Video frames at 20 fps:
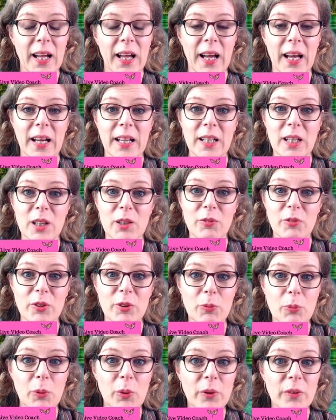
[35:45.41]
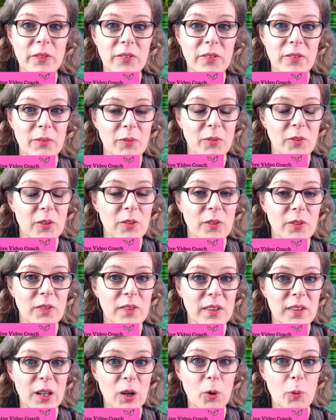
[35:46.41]
And if you want to
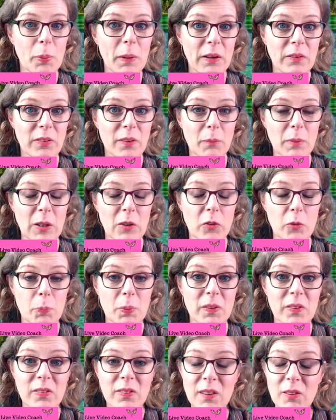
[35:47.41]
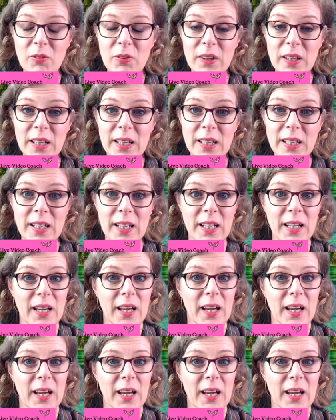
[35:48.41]
know about something specific